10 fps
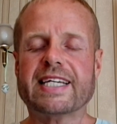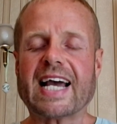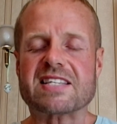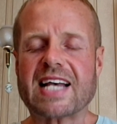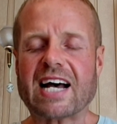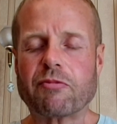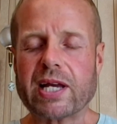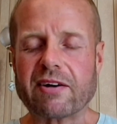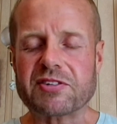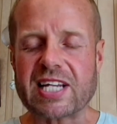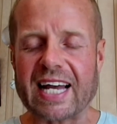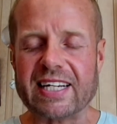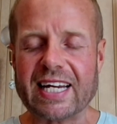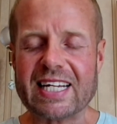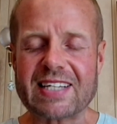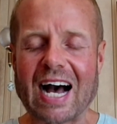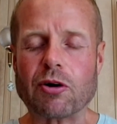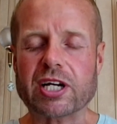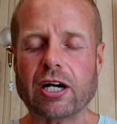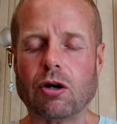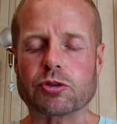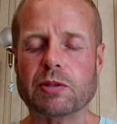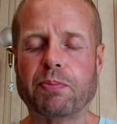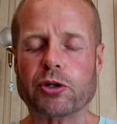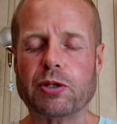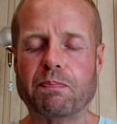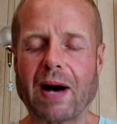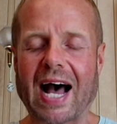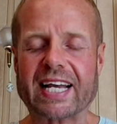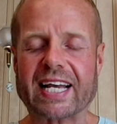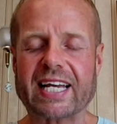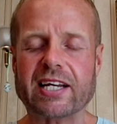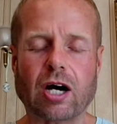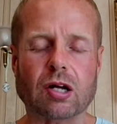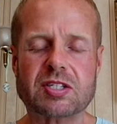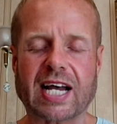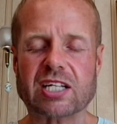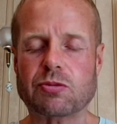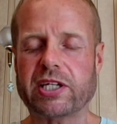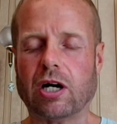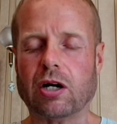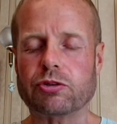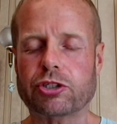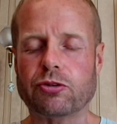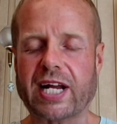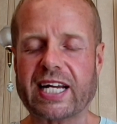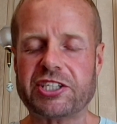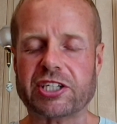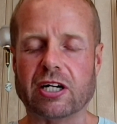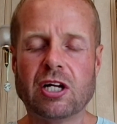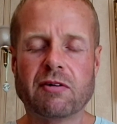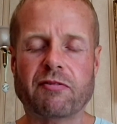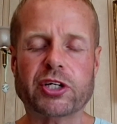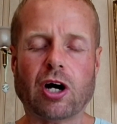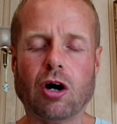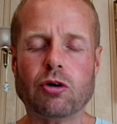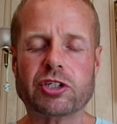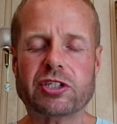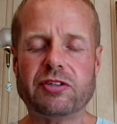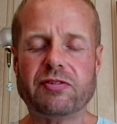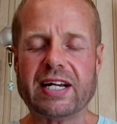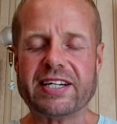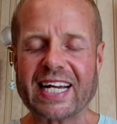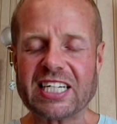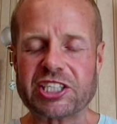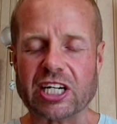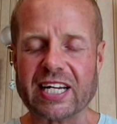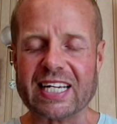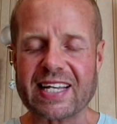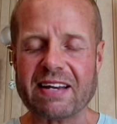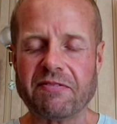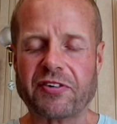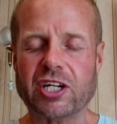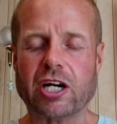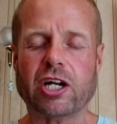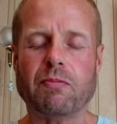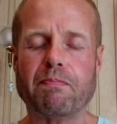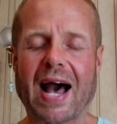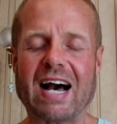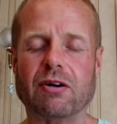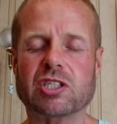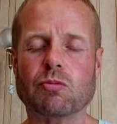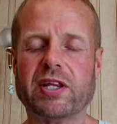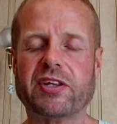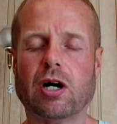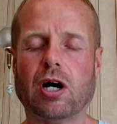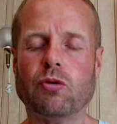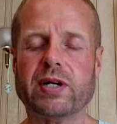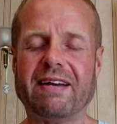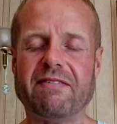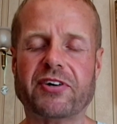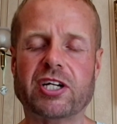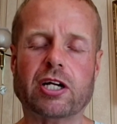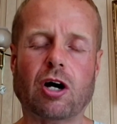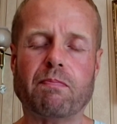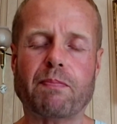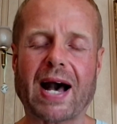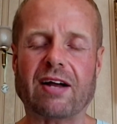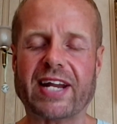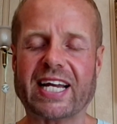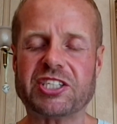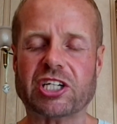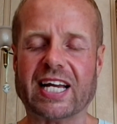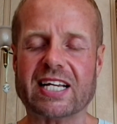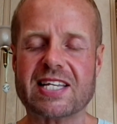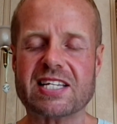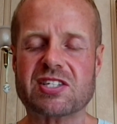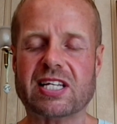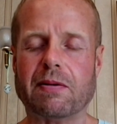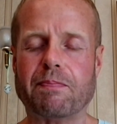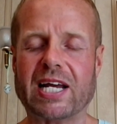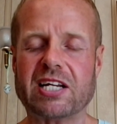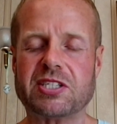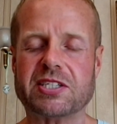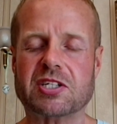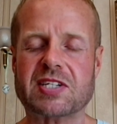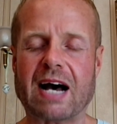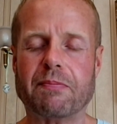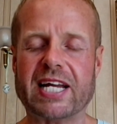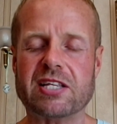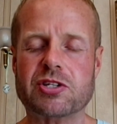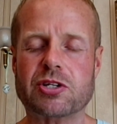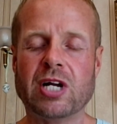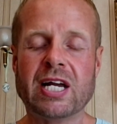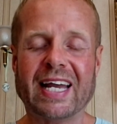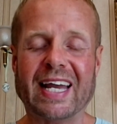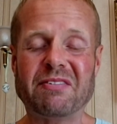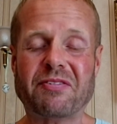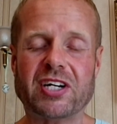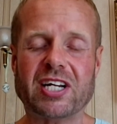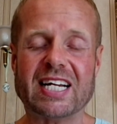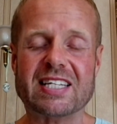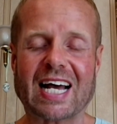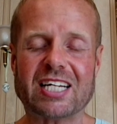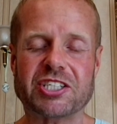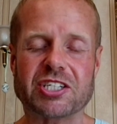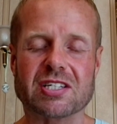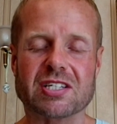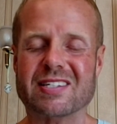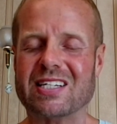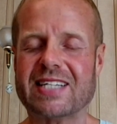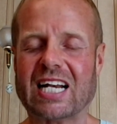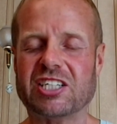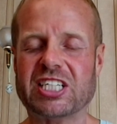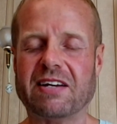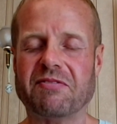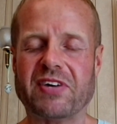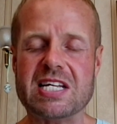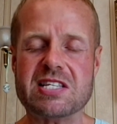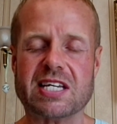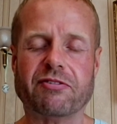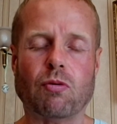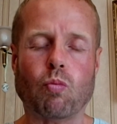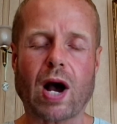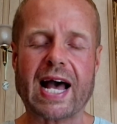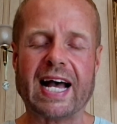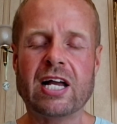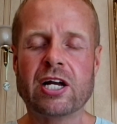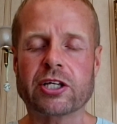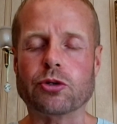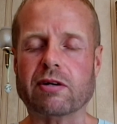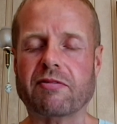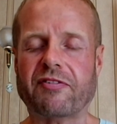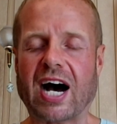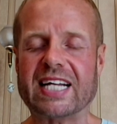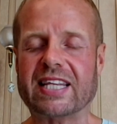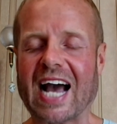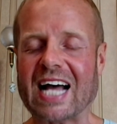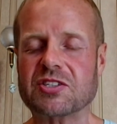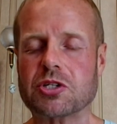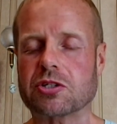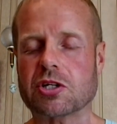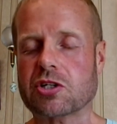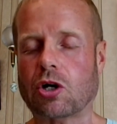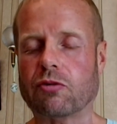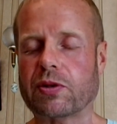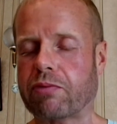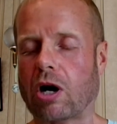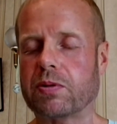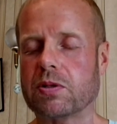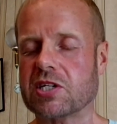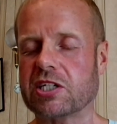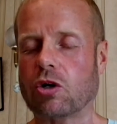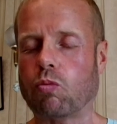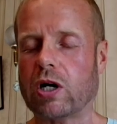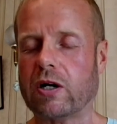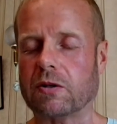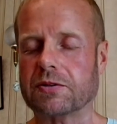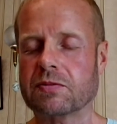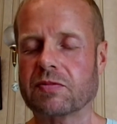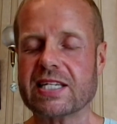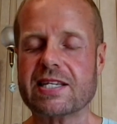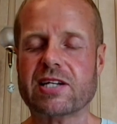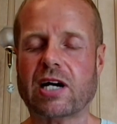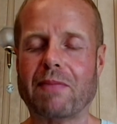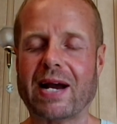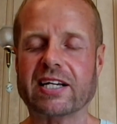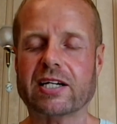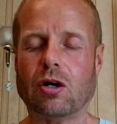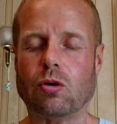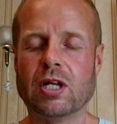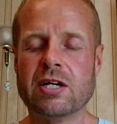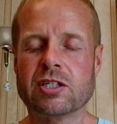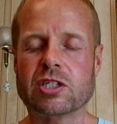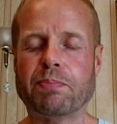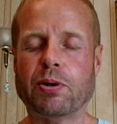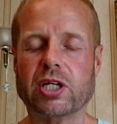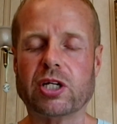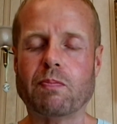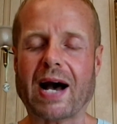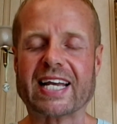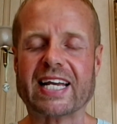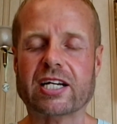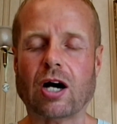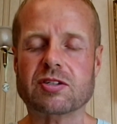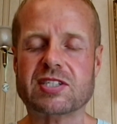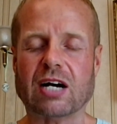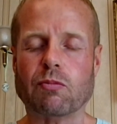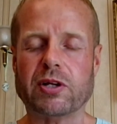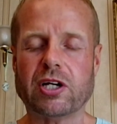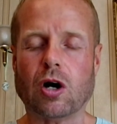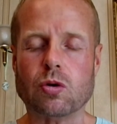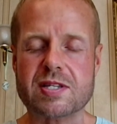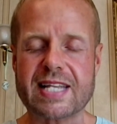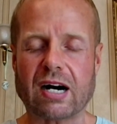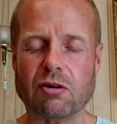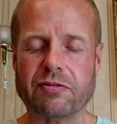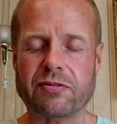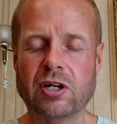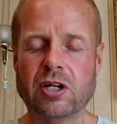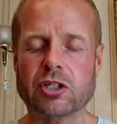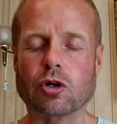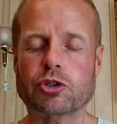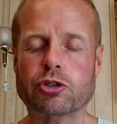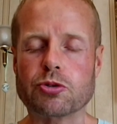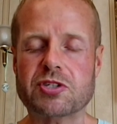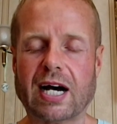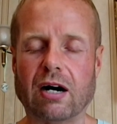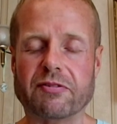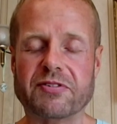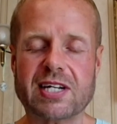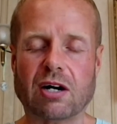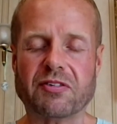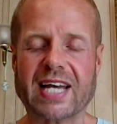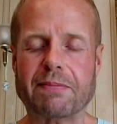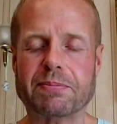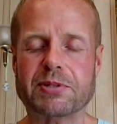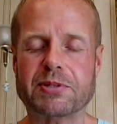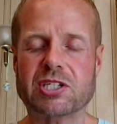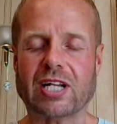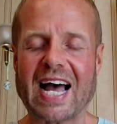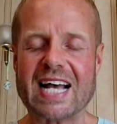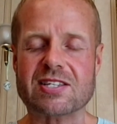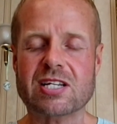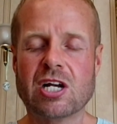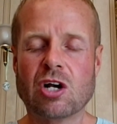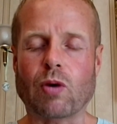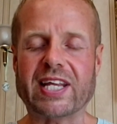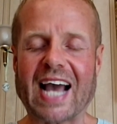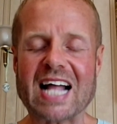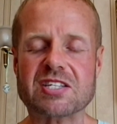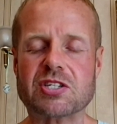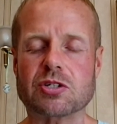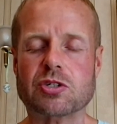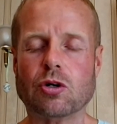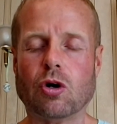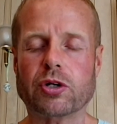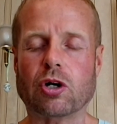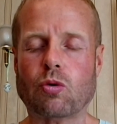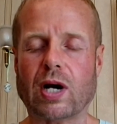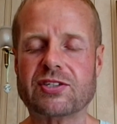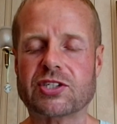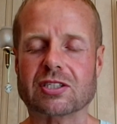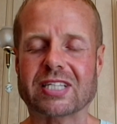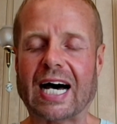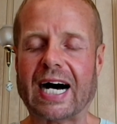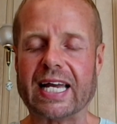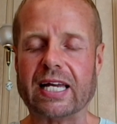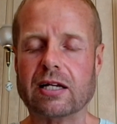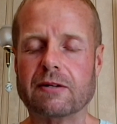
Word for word: Yes, as we have said, it is our goal to put you back in contact with your own true nature, for your own nature is infinite and unbound. And with your own infinite unbound nature exists the ability to tap into infinite intelligence, intelligent infinity, from where you can find the answers to solve the problems in your world. This is our main goal to put you back in contact with your own self, your true self, self capital S, where the answers to all your questions lie.